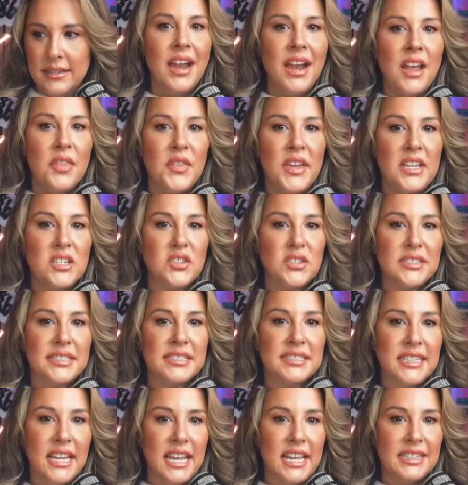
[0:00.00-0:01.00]
They just
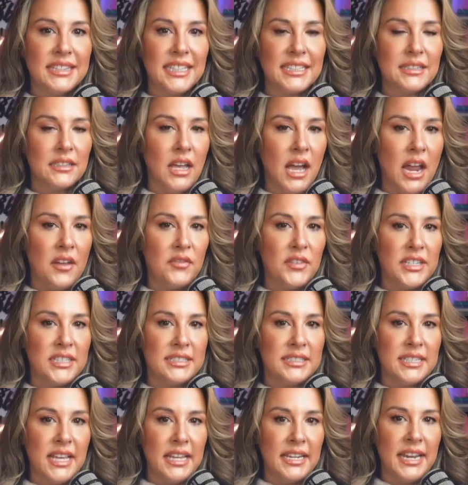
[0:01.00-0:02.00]
state that Lively
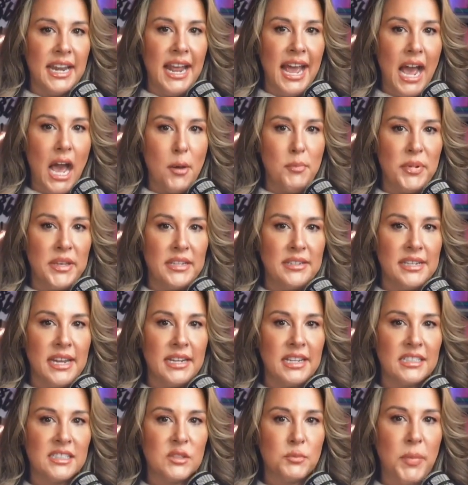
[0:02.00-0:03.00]
said it happened and
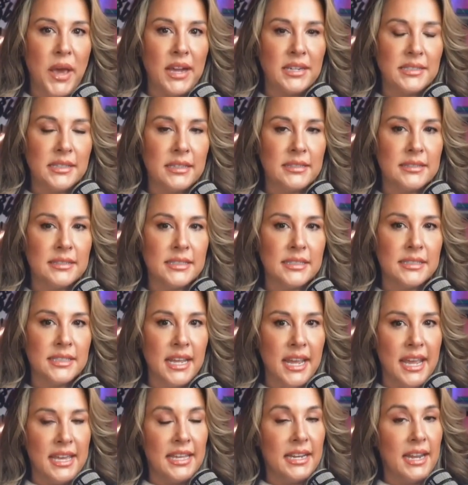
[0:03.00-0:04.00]
expect us to
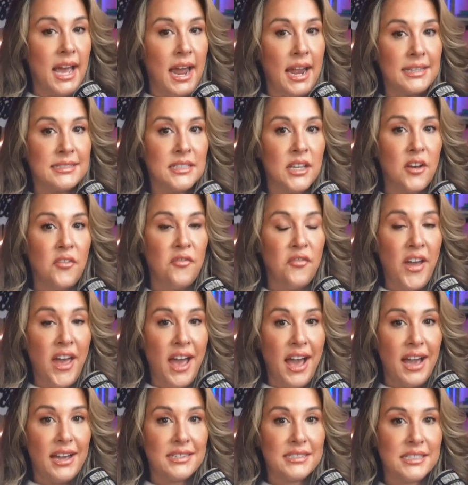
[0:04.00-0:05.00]
take it as a
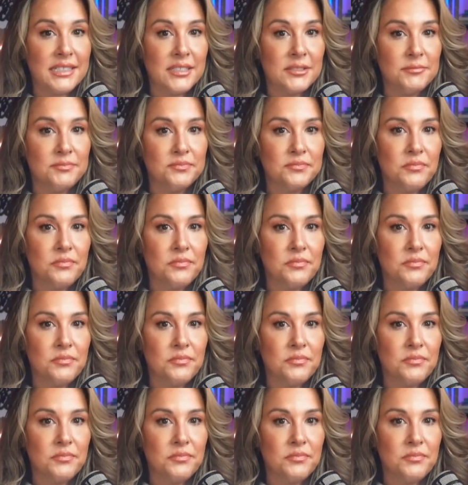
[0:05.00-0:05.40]
fact.